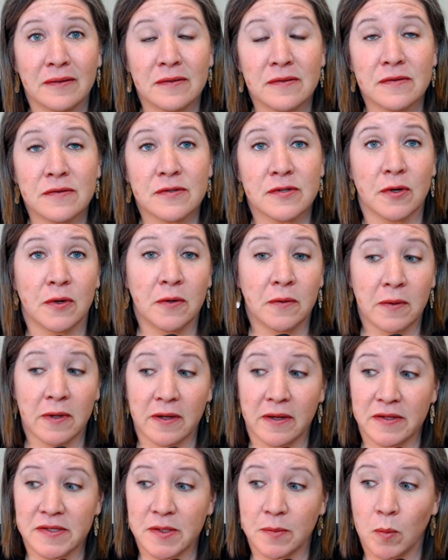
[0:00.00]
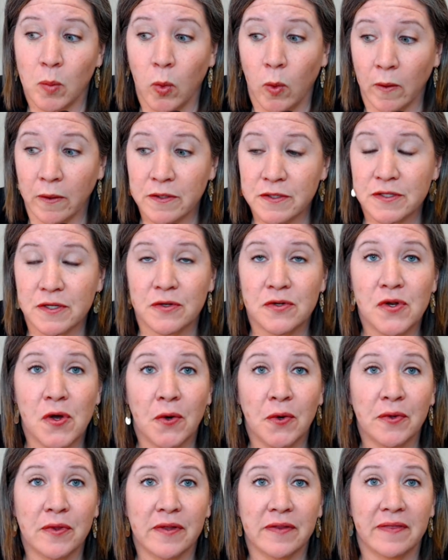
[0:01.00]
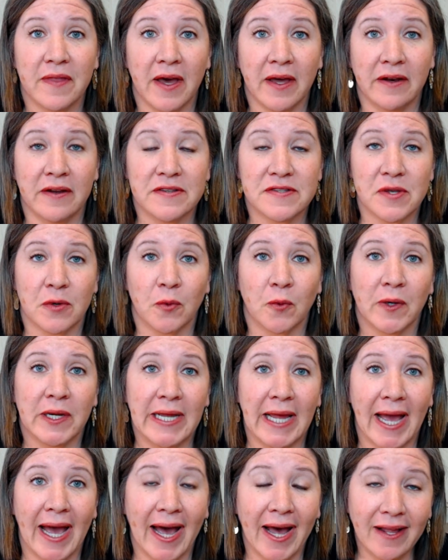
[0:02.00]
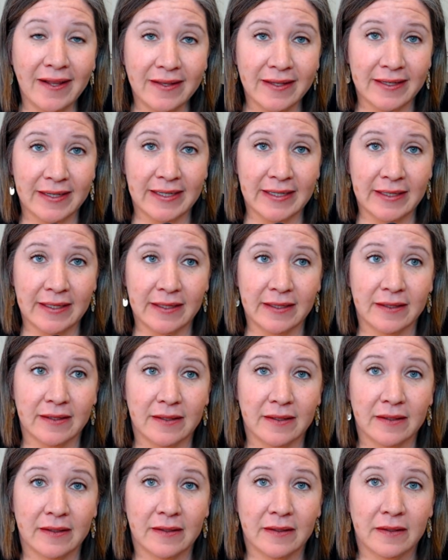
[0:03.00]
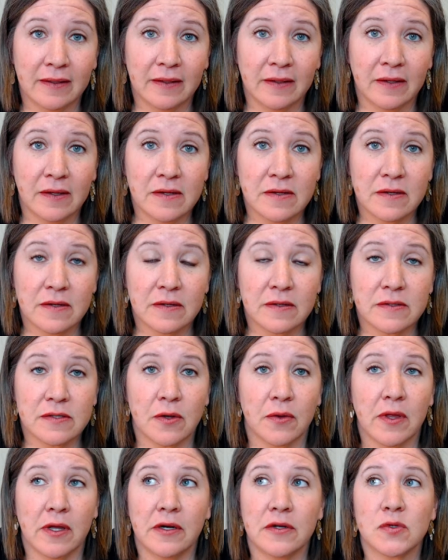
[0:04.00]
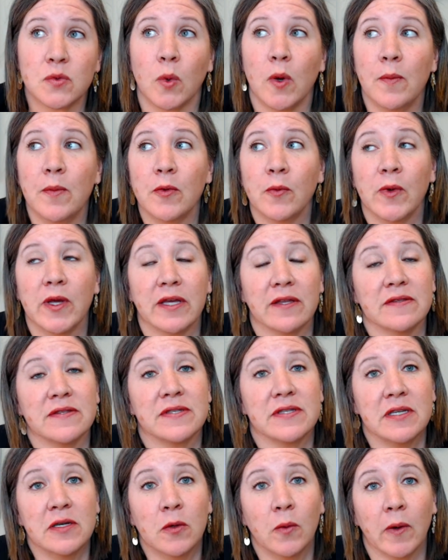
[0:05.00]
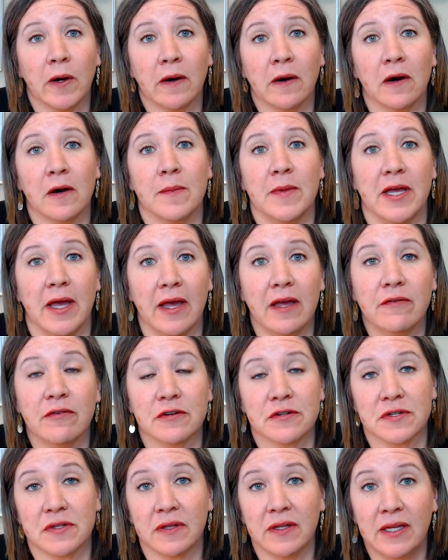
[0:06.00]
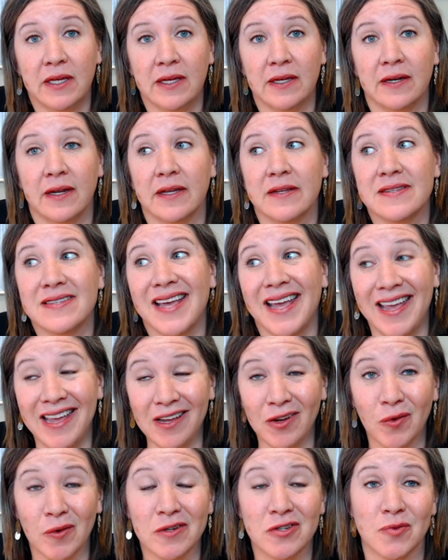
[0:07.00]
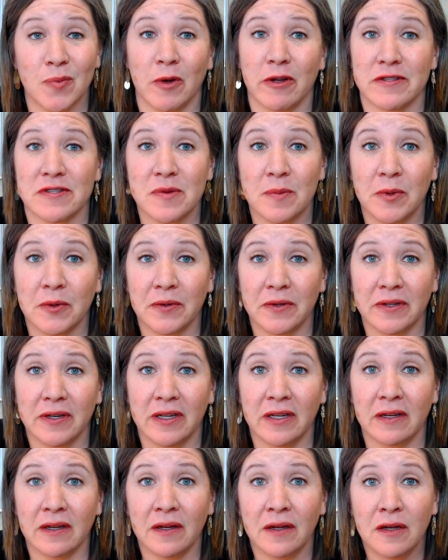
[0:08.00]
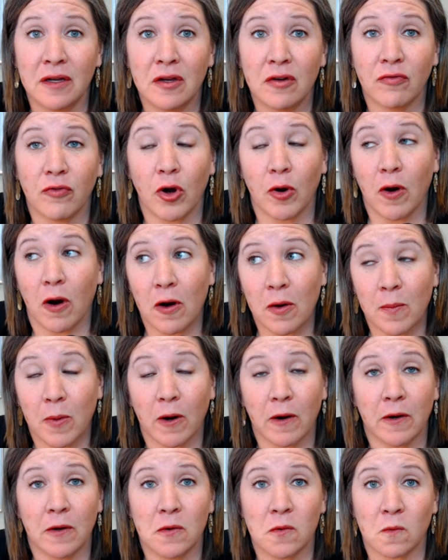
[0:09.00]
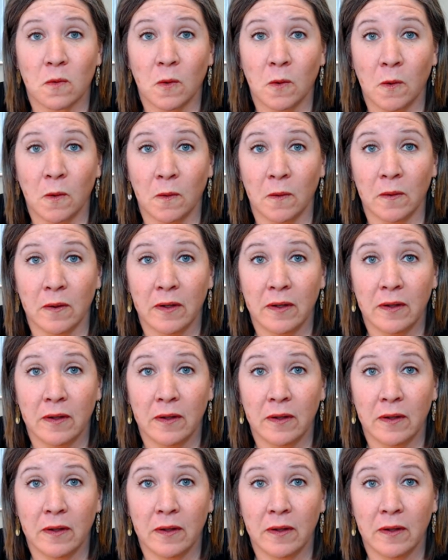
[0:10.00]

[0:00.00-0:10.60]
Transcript: So it's important to know that that is a reality, so that as women, we can see where our behaviors lead and take responsibility for our part and role